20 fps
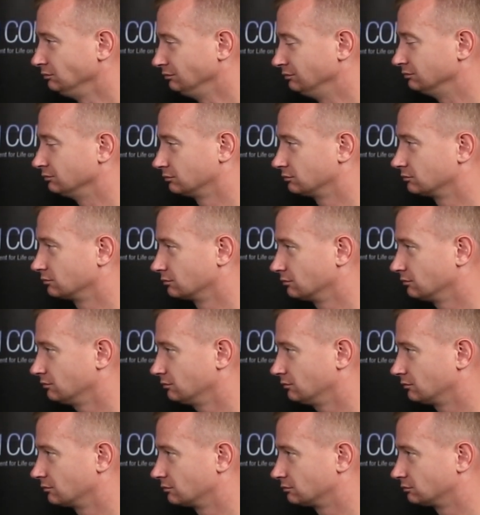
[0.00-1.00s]

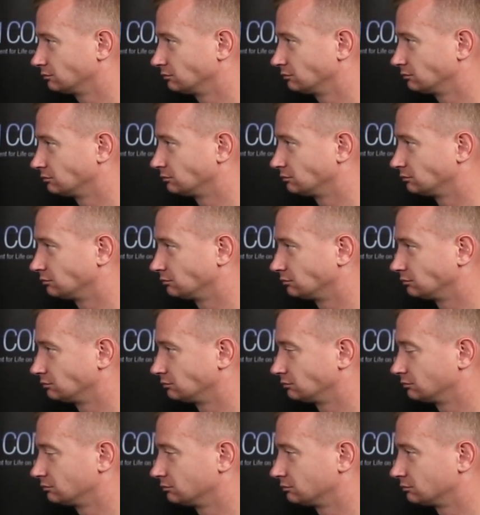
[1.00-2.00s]

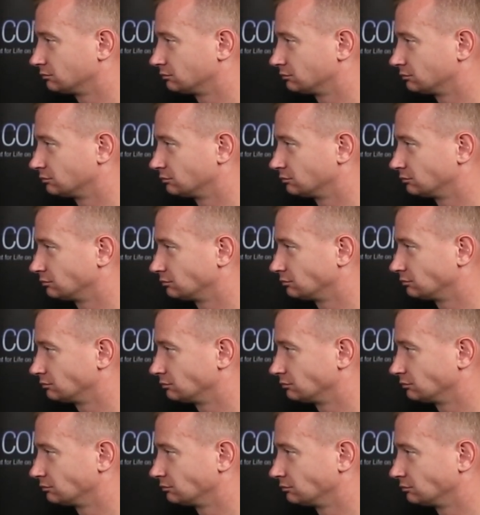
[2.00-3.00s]

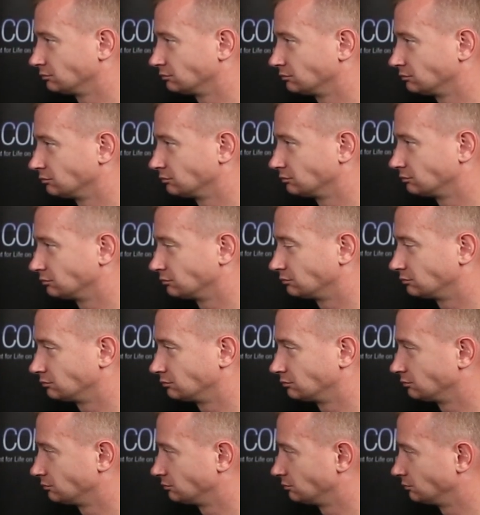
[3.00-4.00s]

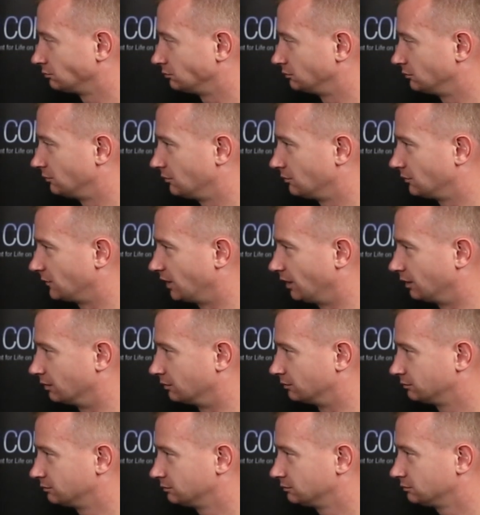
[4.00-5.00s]

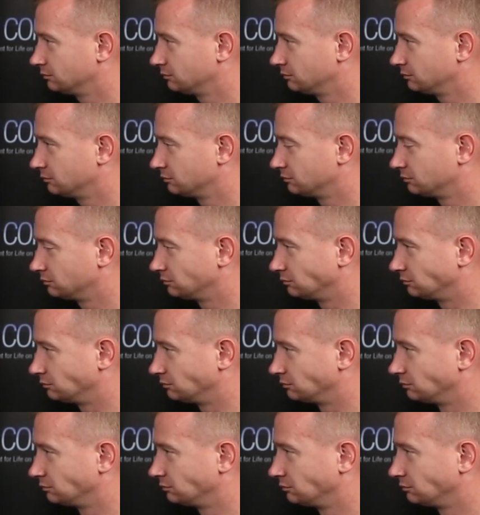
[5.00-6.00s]

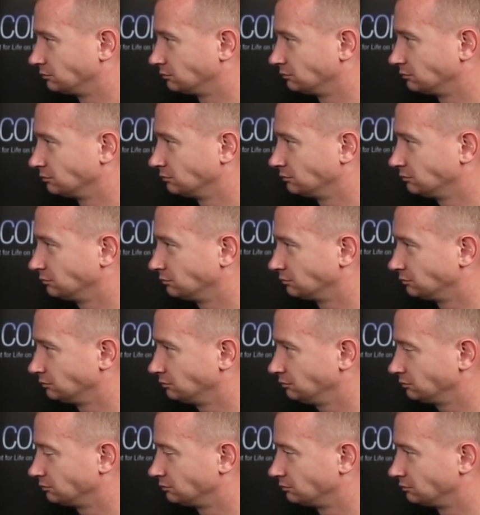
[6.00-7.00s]

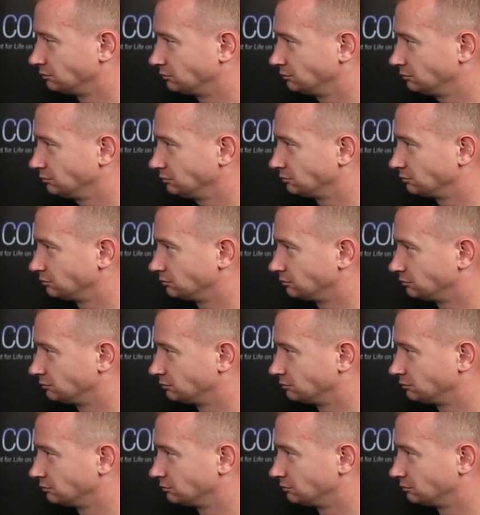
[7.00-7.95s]
(silent)